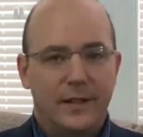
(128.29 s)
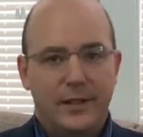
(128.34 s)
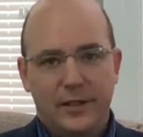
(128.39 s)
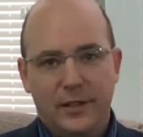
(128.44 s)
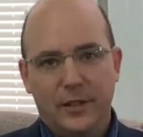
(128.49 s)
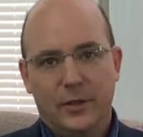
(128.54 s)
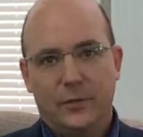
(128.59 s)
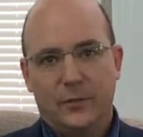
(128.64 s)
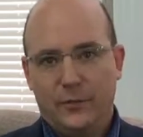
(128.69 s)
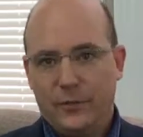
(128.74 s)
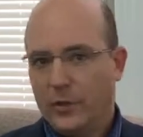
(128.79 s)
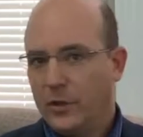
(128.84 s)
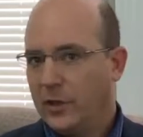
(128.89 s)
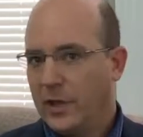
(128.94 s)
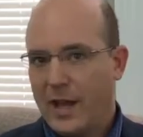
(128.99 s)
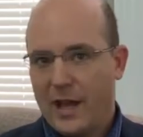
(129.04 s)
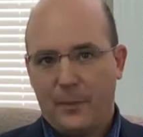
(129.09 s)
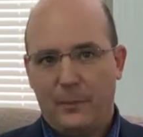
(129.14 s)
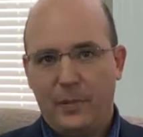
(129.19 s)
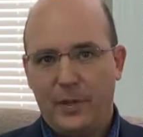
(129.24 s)
You know, there are a
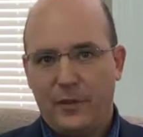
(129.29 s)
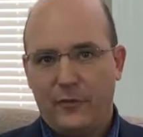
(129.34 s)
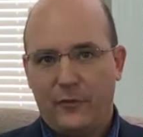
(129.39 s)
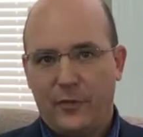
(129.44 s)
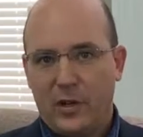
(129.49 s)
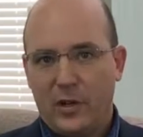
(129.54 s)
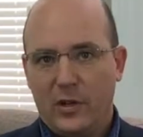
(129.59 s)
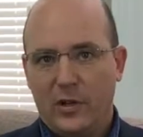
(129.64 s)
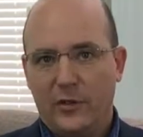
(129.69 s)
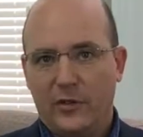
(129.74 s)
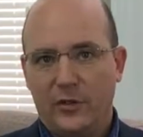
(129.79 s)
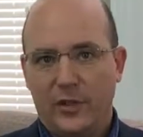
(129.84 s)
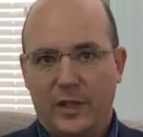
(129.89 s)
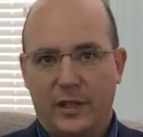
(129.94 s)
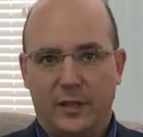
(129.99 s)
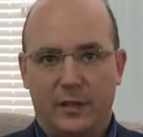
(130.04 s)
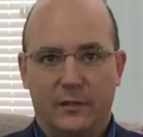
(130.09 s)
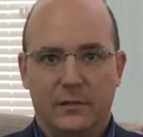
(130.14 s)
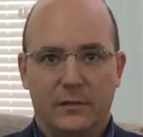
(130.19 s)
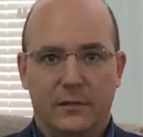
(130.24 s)
lot of pitfalls
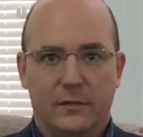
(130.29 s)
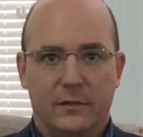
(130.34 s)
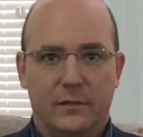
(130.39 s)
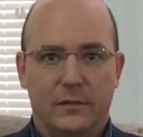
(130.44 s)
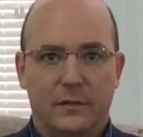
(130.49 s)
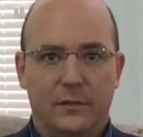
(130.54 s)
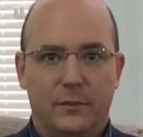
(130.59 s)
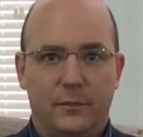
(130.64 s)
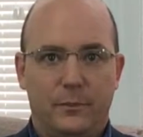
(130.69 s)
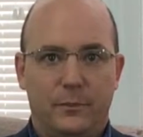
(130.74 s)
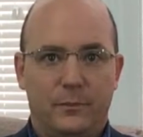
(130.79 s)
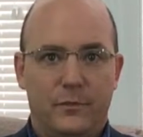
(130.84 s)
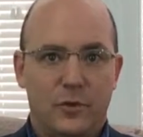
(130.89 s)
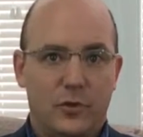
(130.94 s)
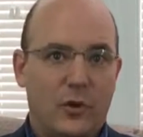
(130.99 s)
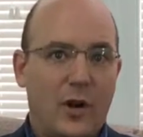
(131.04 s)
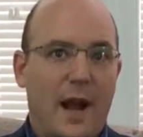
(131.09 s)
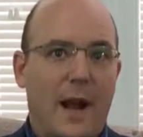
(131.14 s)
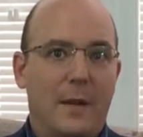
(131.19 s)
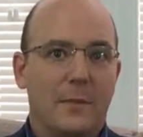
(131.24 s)
and
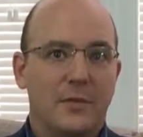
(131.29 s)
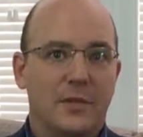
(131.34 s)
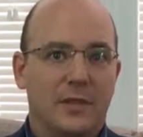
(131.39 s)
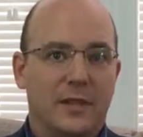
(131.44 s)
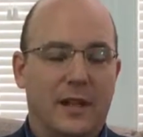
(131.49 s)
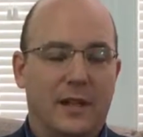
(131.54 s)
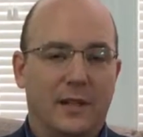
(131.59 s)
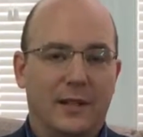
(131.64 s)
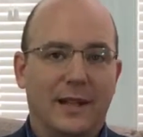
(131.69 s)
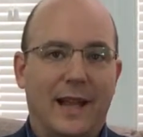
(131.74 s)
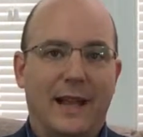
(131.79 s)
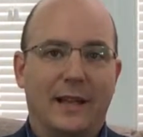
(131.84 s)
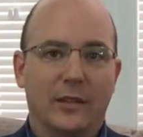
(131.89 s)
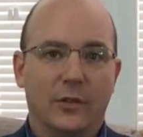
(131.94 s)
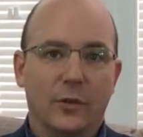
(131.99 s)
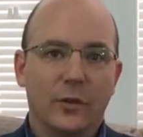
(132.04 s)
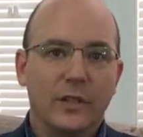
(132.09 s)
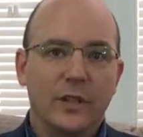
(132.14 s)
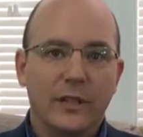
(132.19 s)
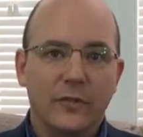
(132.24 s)
traps that a
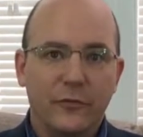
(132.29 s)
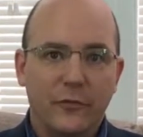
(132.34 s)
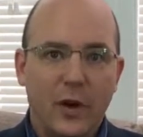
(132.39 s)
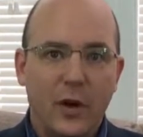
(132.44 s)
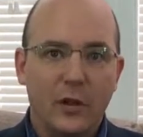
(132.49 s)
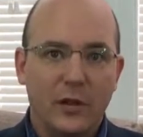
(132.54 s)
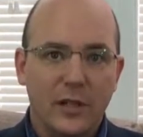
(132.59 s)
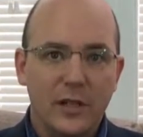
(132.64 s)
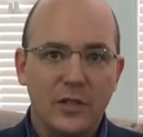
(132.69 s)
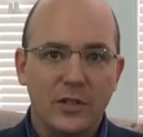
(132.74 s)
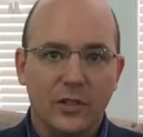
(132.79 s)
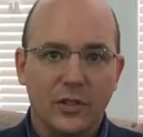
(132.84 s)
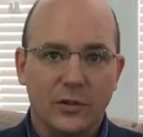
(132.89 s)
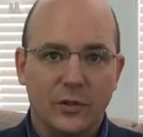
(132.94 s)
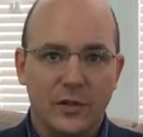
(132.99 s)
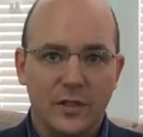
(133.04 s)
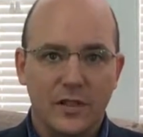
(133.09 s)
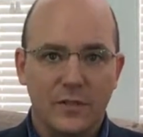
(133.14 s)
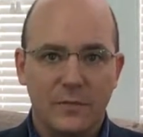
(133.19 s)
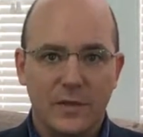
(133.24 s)
landlord can fall into
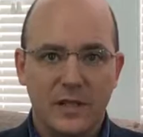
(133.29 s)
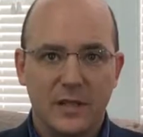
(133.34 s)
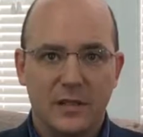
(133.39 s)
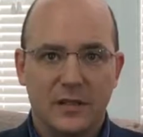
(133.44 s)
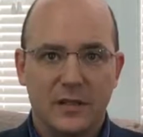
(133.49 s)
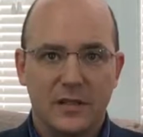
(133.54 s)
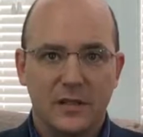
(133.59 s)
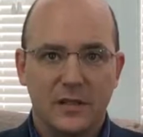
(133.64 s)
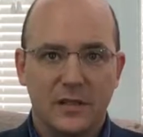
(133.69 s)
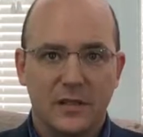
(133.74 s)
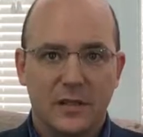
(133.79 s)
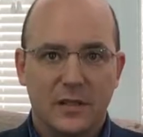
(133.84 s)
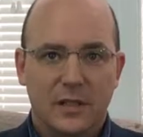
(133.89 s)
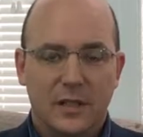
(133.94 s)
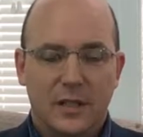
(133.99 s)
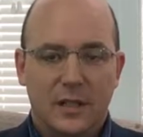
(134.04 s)
in this business.